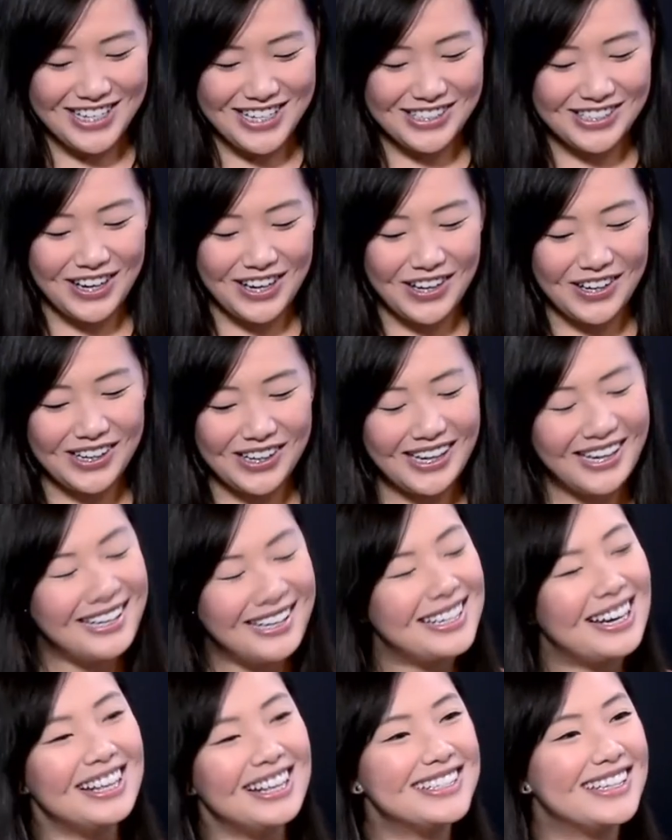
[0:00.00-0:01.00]
So
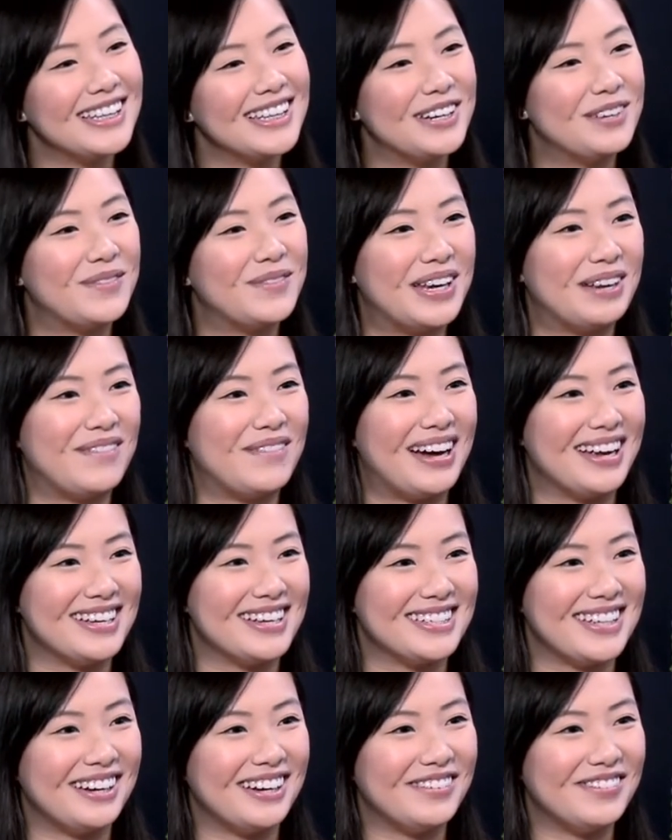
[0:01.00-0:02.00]
tell us a little bit about
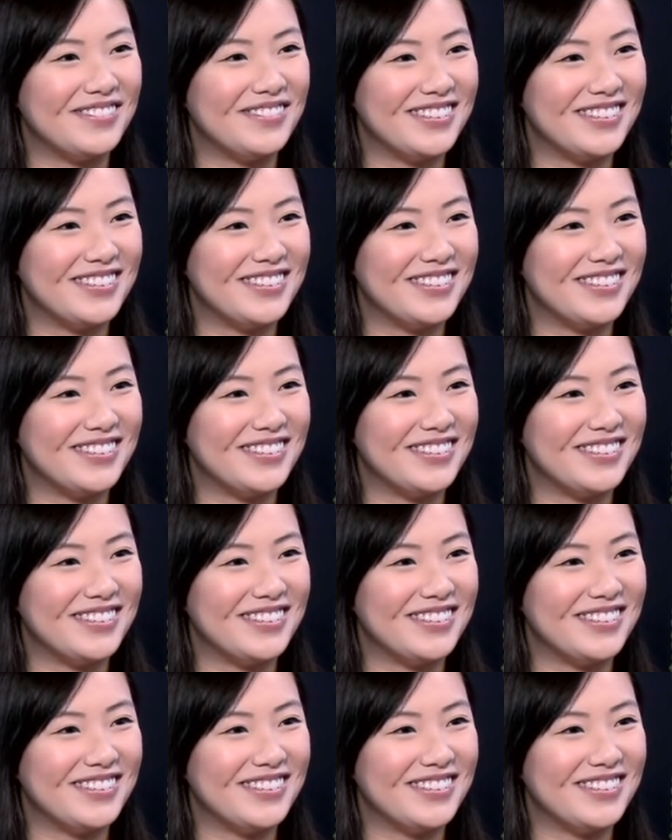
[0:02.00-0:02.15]
yourself.